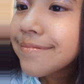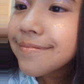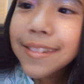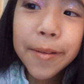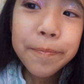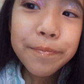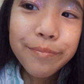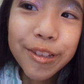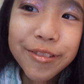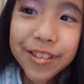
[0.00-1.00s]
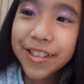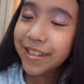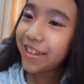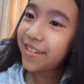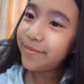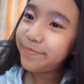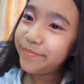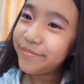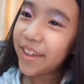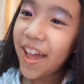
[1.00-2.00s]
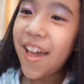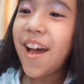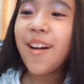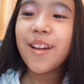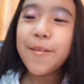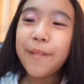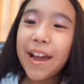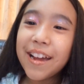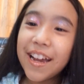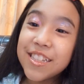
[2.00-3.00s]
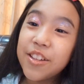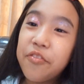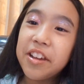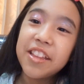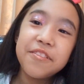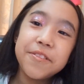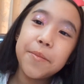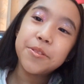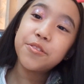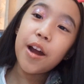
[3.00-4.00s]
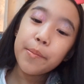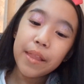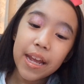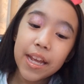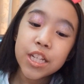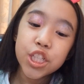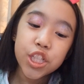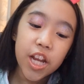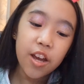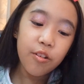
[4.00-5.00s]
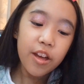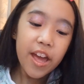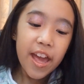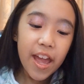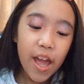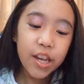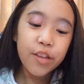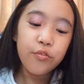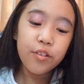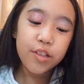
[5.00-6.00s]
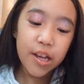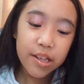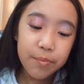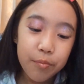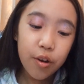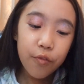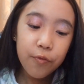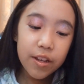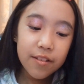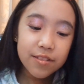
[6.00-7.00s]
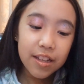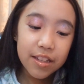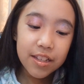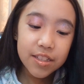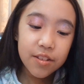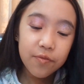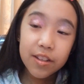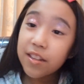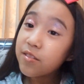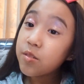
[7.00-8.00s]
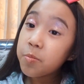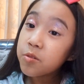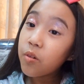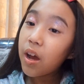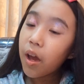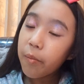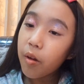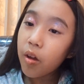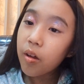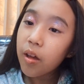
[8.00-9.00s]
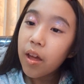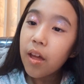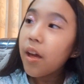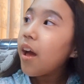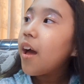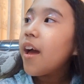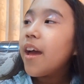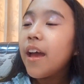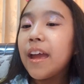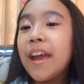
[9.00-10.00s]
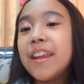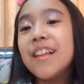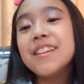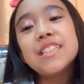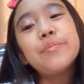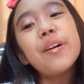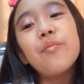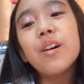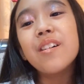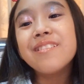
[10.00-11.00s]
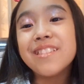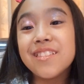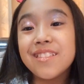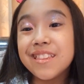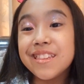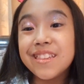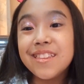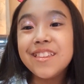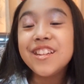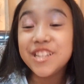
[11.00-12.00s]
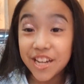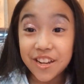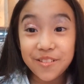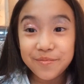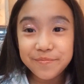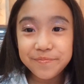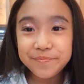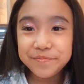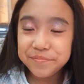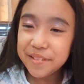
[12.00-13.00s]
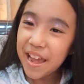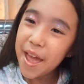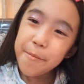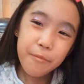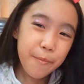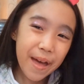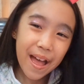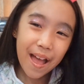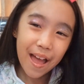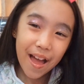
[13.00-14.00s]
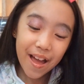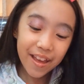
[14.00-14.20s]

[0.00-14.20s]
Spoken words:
Yep, you see the glitter. Okay, bye guys. Don't forget to subscribe, like, and share. And if you like more videos like this, don't forget to subscribe. And Elizabeth will channel. Bye-bye.